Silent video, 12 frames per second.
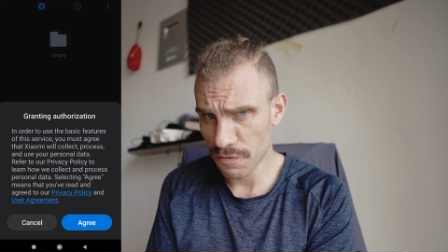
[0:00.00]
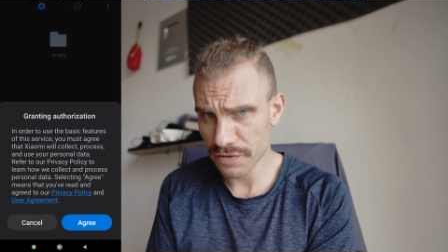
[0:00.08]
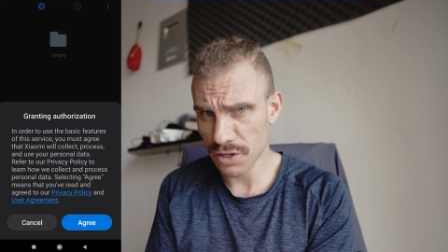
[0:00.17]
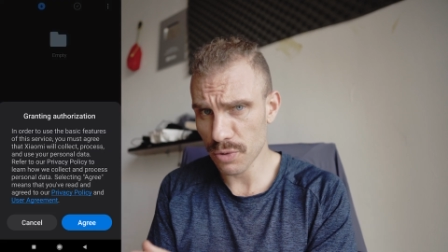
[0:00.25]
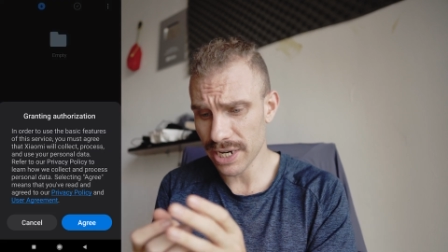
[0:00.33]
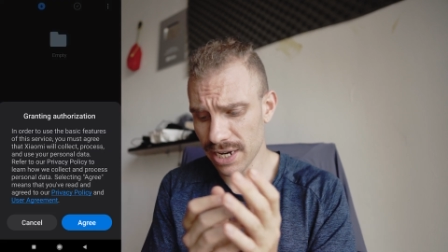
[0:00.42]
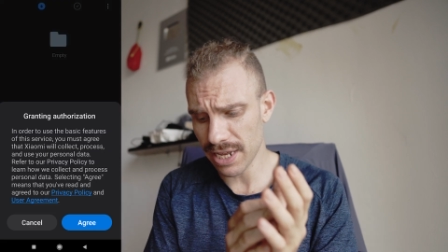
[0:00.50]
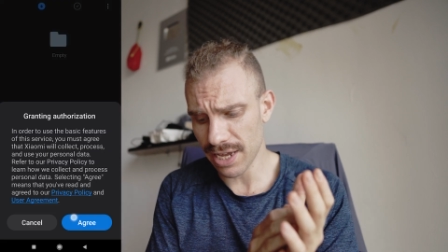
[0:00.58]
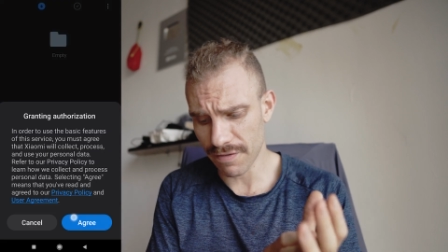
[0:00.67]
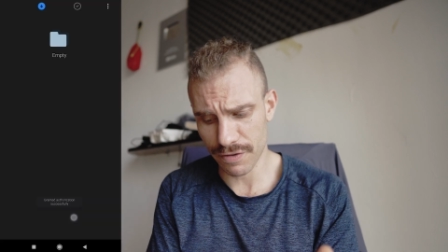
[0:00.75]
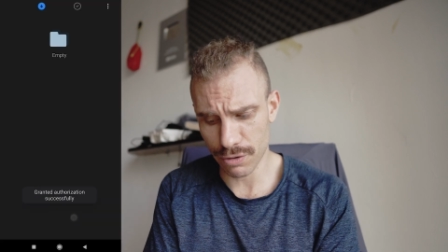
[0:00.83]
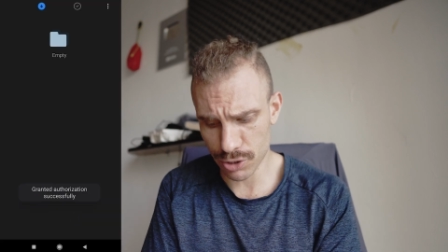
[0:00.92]

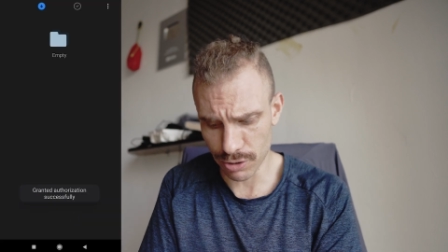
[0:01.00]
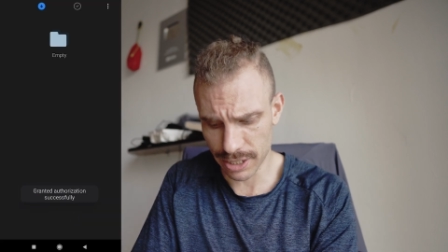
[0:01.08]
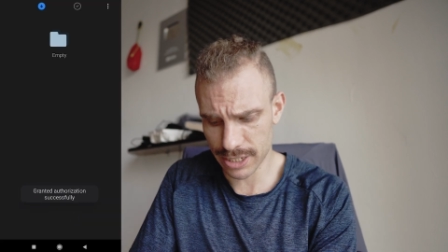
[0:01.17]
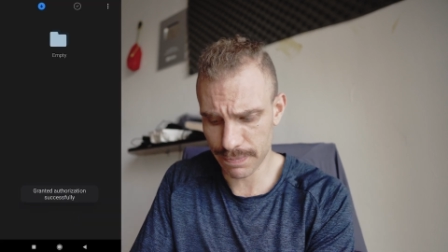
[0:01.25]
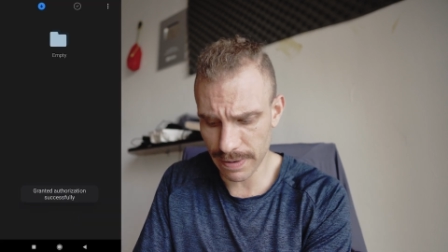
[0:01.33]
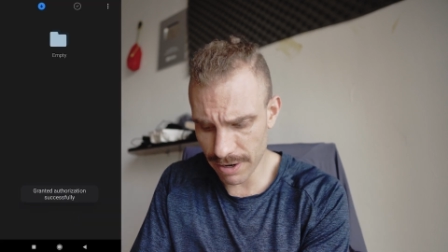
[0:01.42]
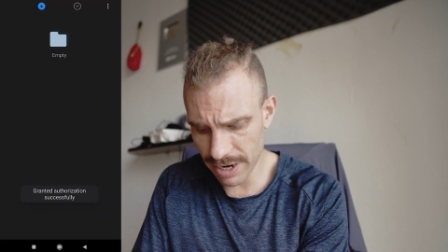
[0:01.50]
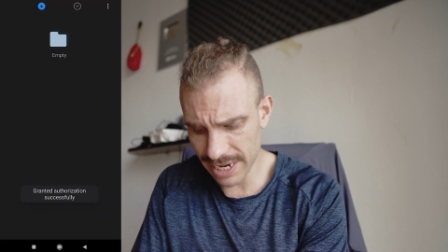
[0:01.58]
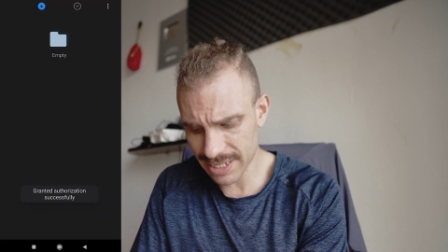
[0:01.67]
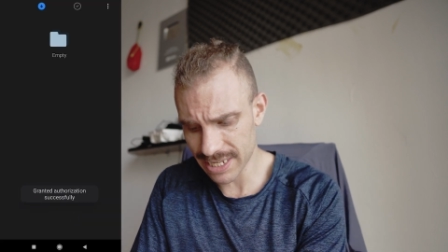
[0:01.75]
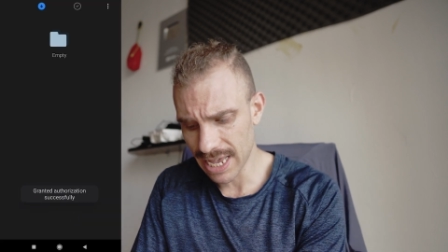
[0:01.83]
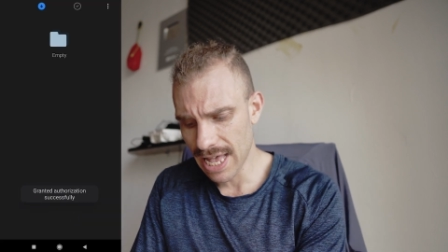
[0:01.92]
fluidity of user
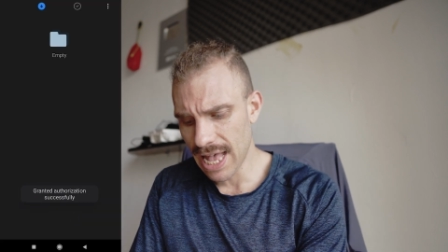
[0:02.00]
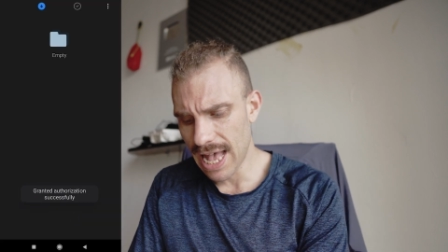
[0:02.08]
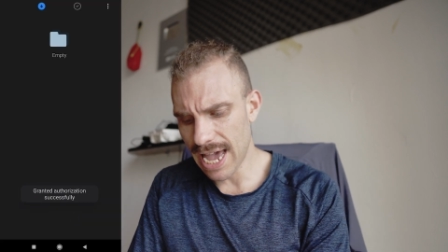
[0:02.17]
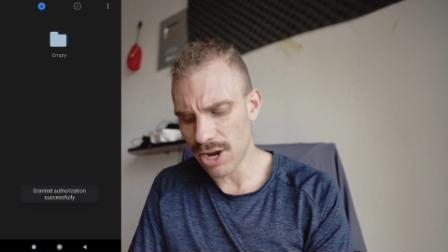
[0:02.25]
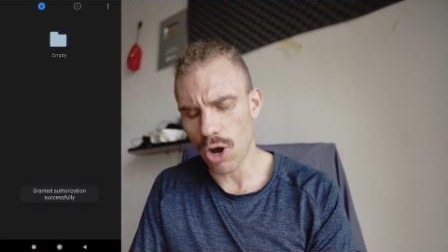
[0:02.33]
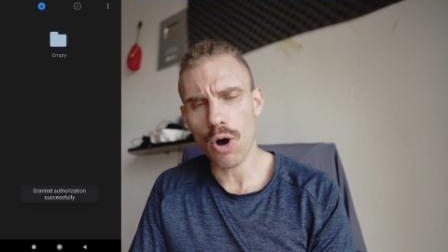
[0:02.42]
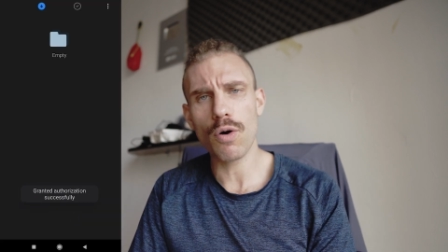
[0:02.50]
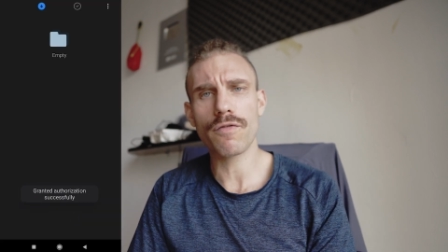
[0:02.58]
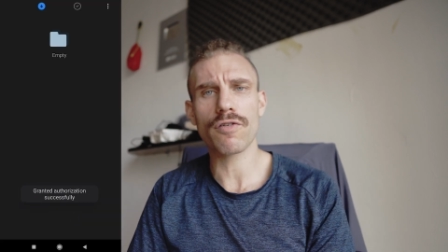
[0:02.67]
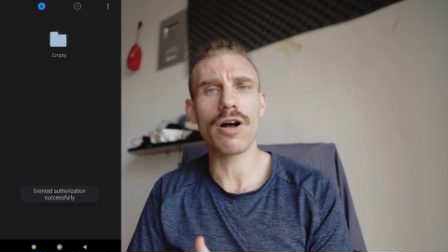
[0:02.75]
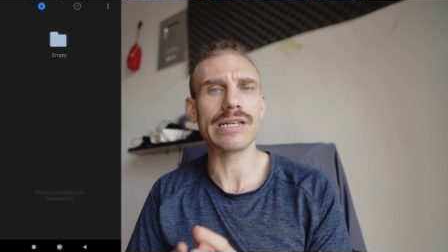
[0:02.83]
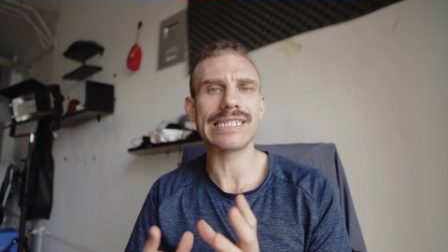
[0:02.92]
experience and
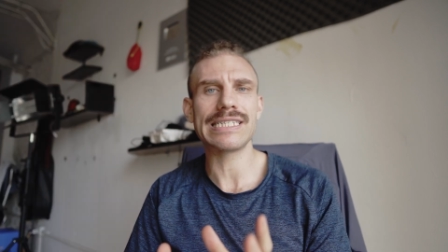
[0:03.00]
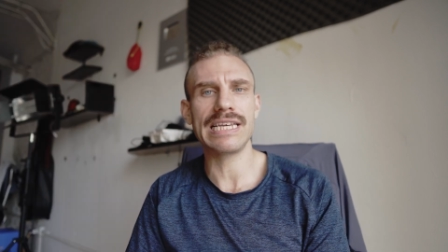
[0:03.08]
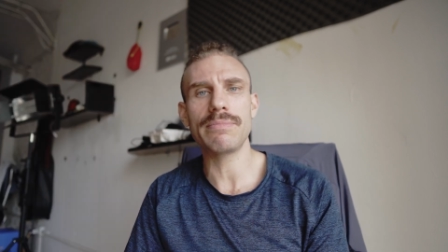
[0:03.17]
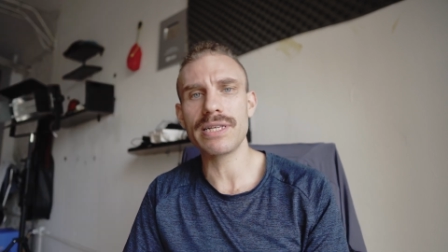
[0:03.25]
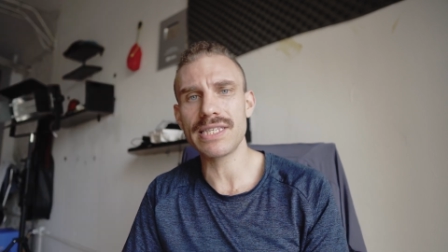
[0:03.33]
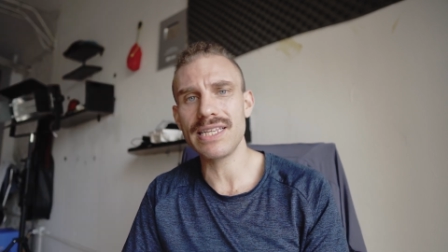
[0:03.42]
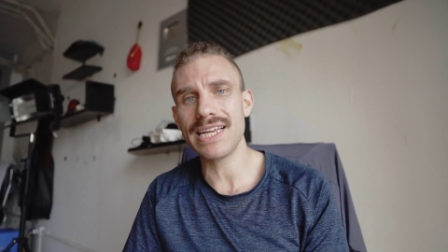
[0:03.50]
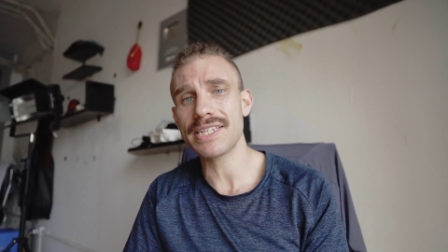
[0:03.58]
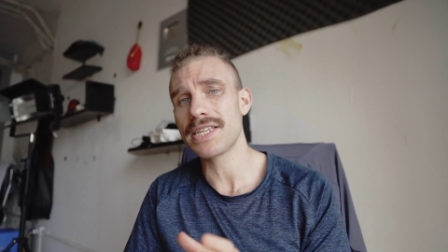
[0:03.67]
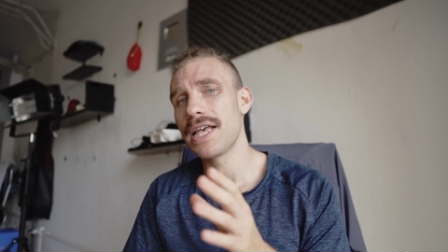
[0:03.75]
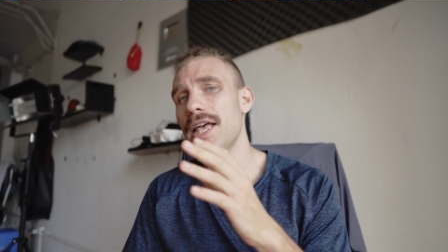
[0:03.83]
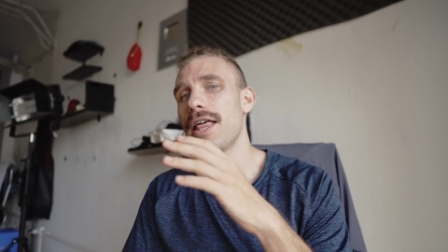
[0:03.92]
overall
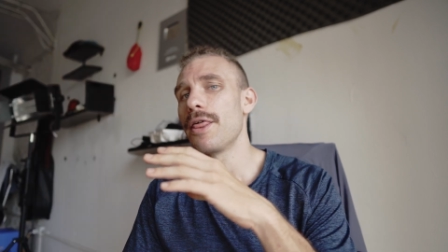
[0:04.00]
seamlessness,